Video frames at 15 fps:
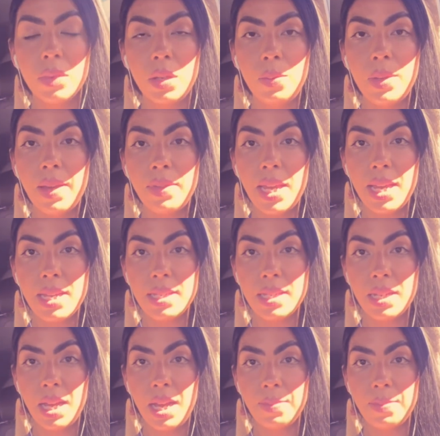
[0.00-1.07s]
We have the Ace
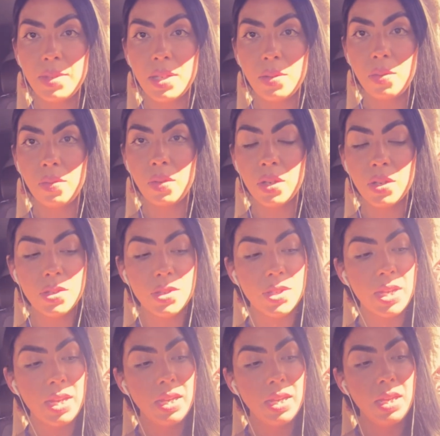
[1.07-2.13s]
of Cups in reverse.
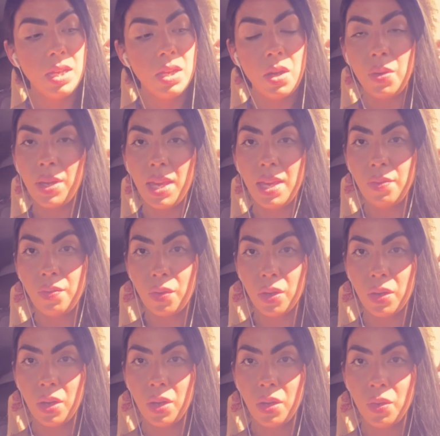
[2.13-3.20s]
Okay,
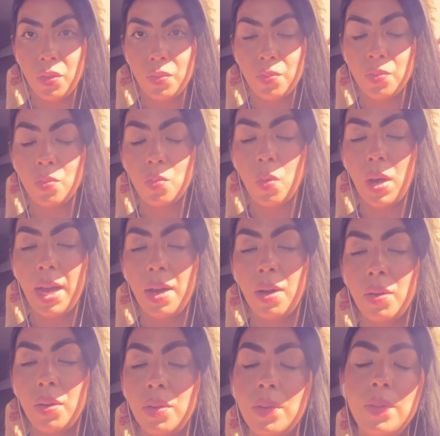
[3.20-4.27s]
Virgo. Wow.